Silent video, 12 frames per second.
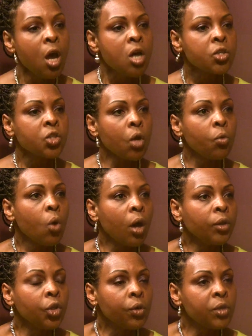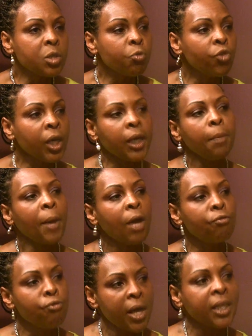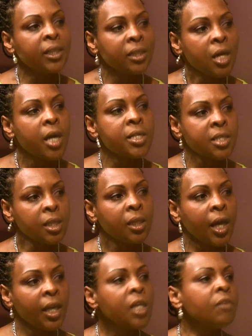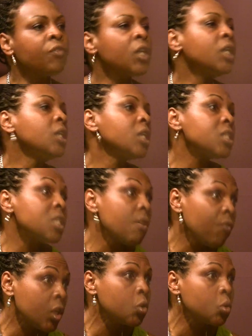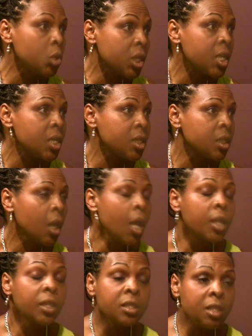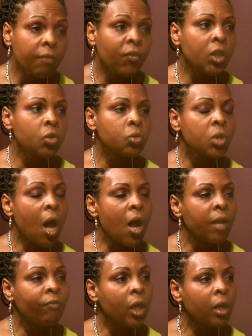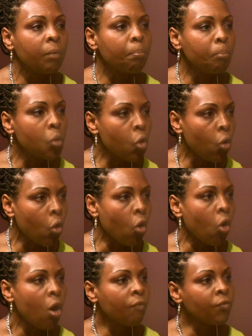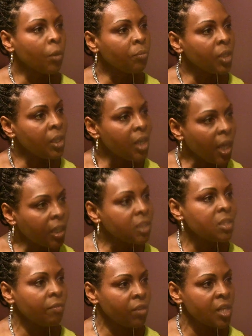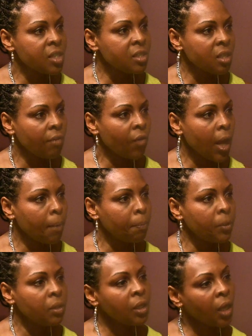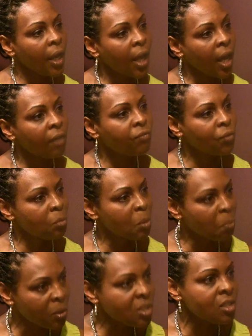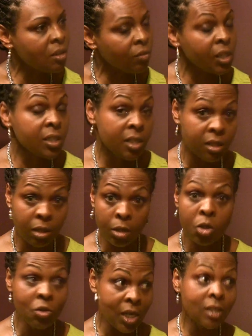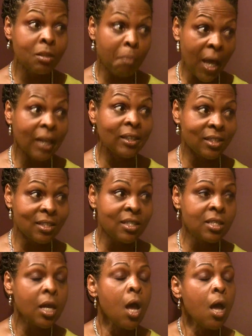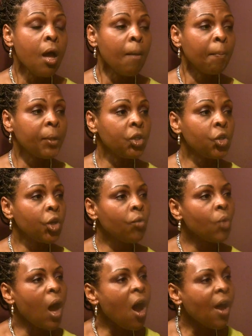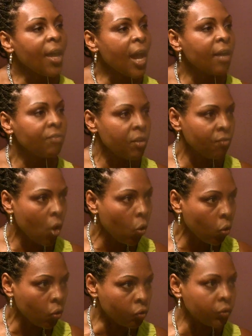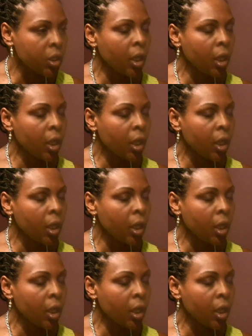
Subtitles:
So, it's really about recognising that, even in the difficulties, I've learnt more from the negative things that have happened than I have from the positive things. It's that you need a balance, but I have evolved, and I